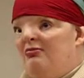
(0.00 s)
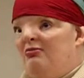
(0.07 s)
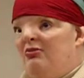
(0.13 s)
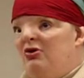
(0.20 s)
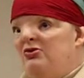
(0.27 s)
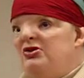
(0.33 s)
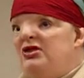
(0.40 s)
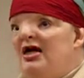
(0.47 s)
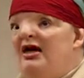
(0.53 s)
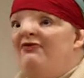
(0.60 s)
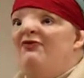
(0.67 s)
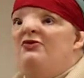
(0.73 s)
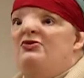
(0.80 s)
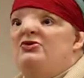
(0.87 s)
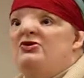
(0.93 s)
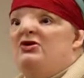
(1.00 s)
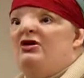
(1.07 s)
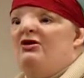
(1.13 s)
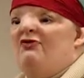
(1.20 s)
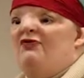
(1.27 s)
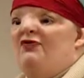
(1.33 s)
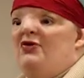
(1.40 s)
Most iPhones are
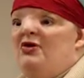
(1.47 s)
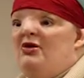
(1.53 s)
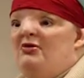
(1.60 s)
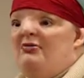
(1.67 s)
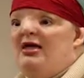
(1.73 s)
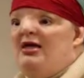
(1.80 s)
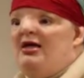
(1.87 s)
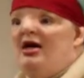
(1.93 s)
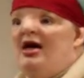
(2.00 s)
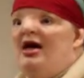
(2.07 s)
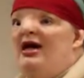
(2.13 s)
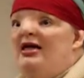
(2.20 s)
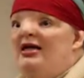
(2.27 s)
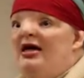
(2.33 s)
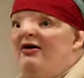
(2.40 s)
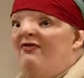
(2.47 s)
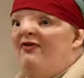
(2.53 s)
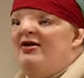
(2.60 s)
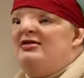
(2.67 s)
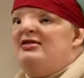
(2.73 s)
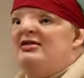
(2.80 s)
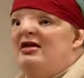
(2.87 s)
going to film in high def,
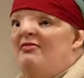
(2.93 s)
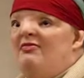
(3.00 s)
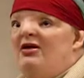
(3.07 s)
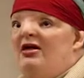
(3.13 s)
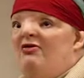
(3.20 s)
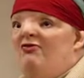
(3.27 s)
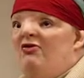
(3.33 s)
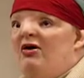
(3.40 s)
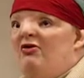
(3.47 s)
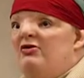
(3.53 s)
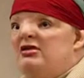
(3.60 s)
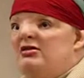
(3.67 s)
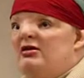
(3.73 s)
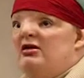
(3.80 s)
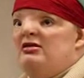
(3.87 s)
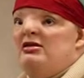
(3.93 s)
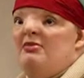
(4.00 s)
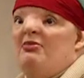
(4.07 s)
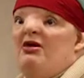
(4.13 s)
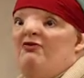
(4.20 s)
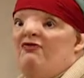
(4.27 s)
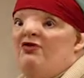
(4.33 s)
and some can
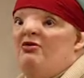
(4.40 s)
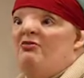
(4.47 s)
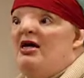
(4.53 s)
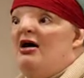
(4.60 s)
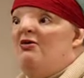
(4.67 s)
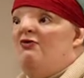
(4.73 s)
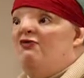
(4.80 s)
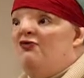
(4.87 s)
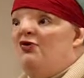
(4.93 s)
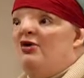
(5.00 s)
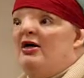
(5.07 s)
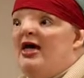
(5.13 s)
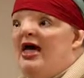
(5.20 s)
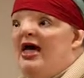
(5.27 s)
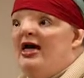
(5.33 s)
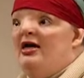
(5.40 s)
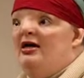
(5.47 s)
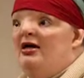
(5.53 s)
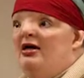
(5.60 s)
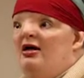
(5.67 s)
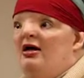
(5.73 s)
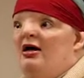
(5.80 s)
film now in 4K.
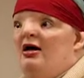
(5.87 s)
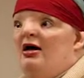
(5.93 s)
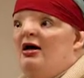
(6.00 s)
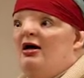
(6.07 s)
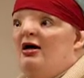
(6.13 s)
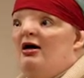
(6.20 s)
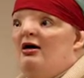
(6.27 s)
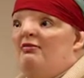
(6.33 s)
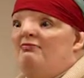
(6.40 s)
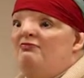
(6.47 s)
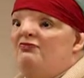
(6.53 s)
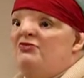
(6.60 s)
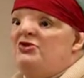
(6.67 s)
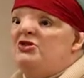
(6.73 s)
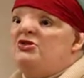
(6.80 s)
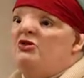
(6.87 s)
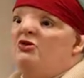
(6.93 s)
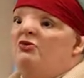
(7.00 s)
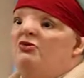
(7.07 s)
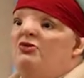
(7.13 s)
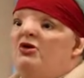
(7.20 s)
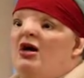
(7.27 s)

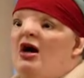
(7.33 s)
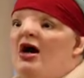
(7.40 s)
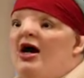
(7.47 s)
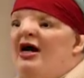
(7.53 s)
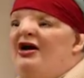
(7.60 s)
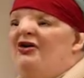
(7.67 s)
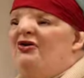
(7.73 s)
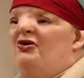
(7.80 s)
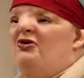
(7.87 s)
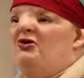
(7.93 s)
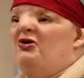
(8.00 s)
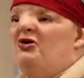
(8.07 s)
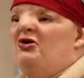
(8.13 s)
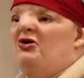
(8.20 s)
So the higher,